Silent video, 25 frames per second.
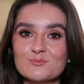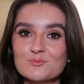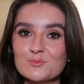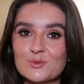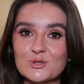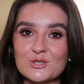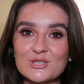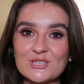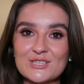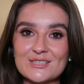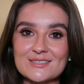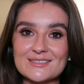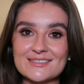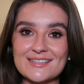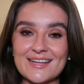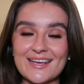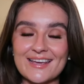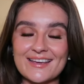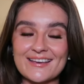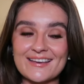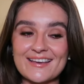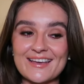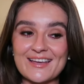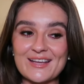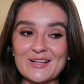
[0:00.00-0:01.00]
But she's an
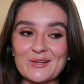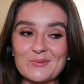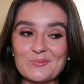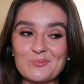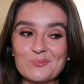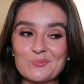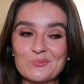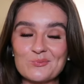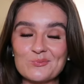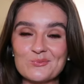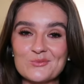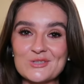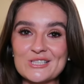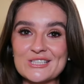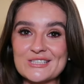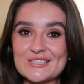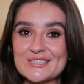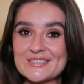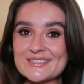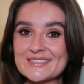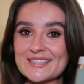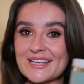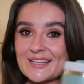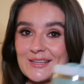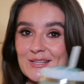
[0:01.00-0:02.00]
it girl. She's
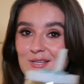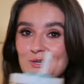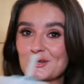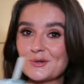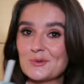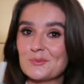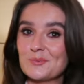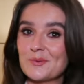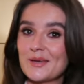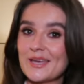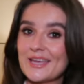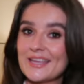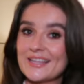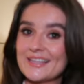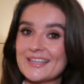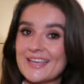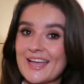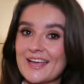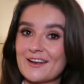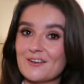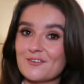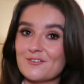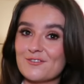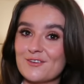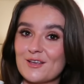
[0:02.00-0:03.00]
a Stanley Cup girly,
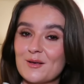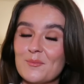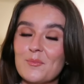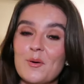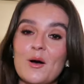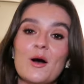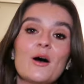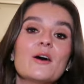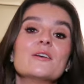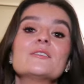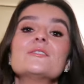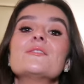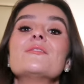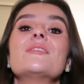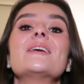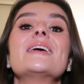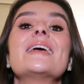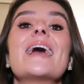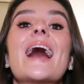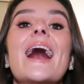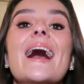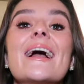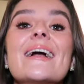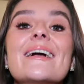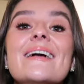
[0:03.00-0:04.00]
and I feel part of the
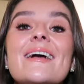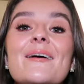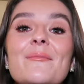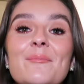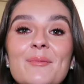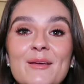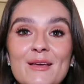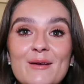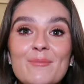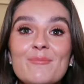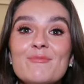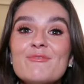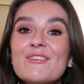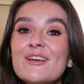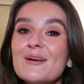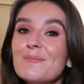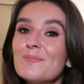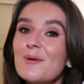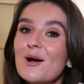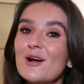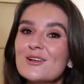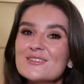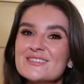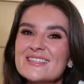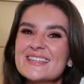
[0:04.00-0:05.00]
gang. I feel
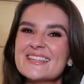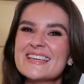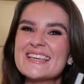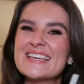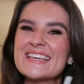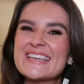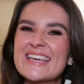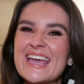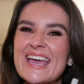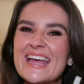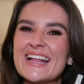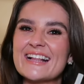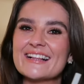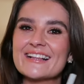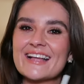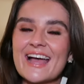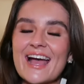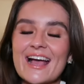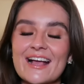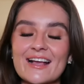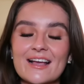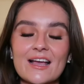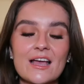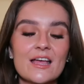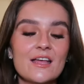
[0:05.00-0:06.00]
part of the girl
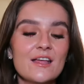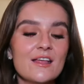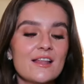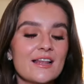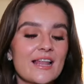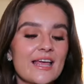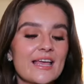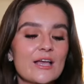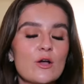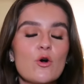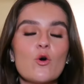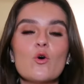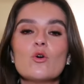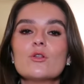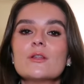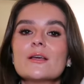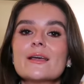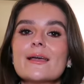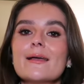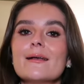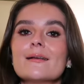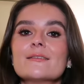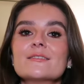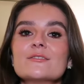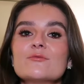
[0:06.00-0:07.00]
gang. Like, all the
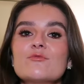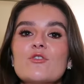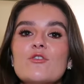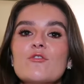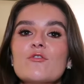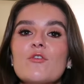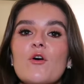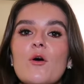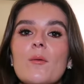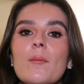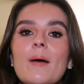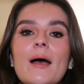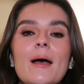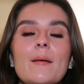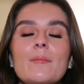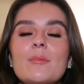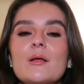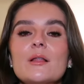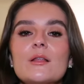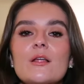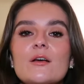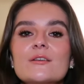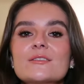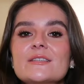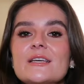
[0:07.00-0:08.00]
girls in Reforma and
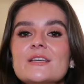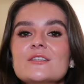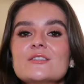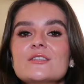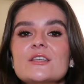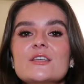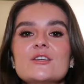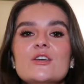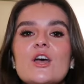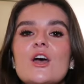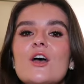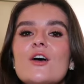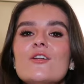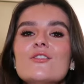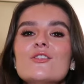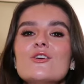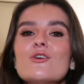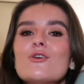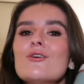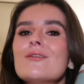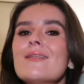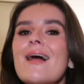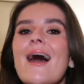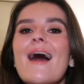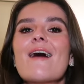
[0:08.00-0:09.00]
Pilates, they
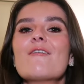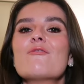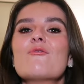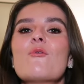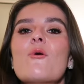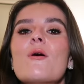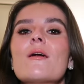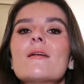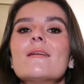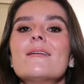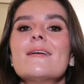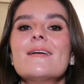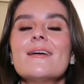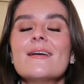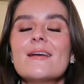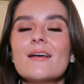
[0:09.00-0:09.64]
all have one.